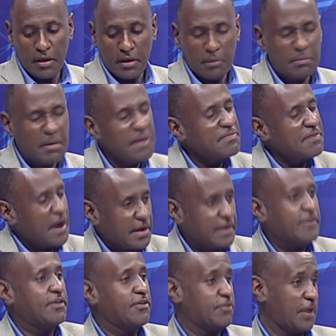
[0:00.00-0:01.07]
may find
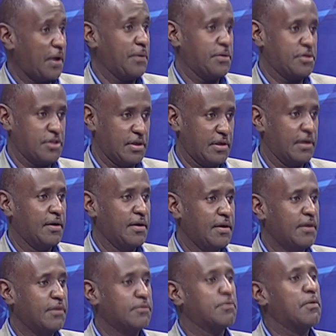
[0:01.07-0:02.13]
it discouraging
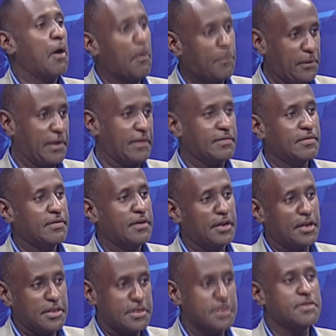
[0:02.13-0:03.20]
to operate in
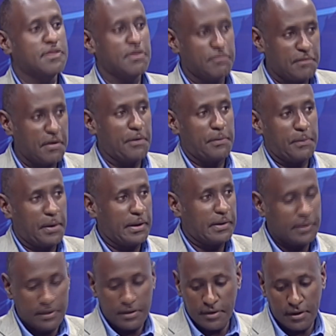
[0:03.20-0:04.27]
a system very
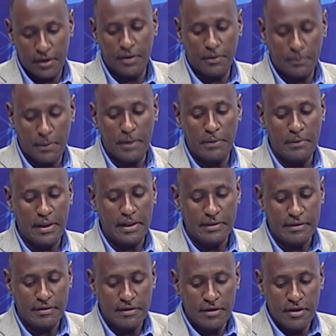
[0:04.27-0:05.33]
well
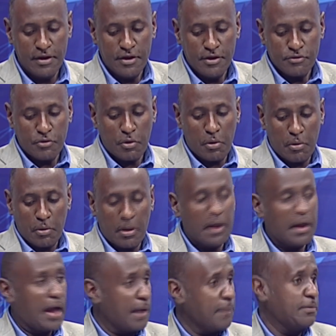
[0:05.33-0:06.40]
regulated. So
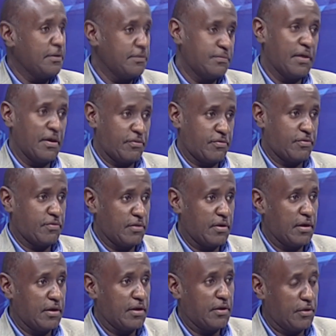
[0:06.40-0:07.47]
I believe that
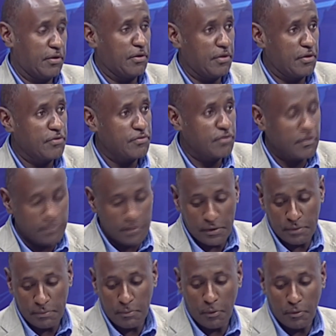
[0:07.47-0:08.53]
is a very
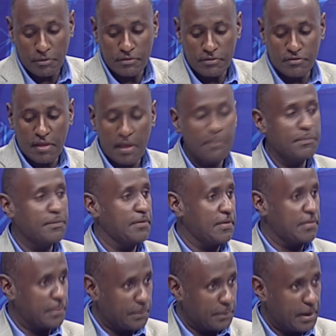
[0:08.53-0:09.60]
important step
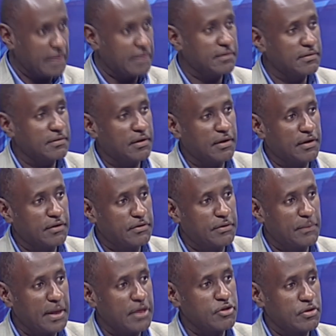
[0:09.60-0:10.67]
in the right
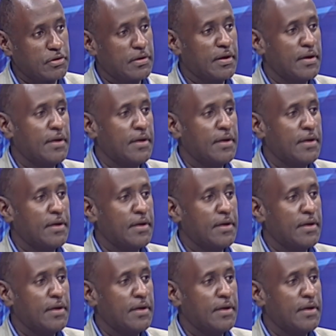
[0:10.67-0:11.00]
direction.